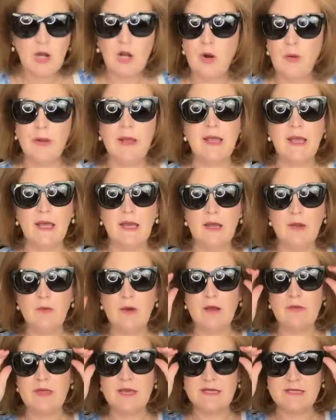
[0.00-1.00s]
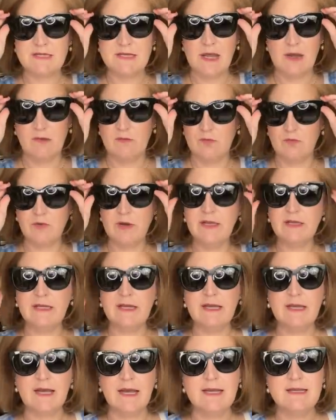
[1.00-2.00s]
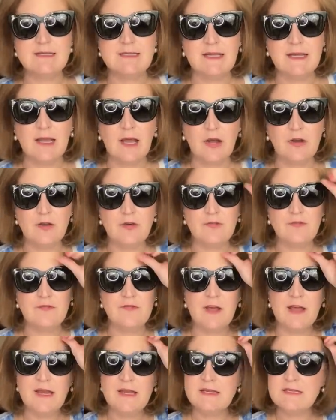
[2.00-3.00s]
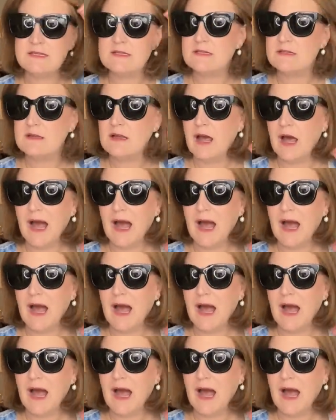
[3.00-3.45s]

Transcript: going anywhere. They sit really nicely on your face.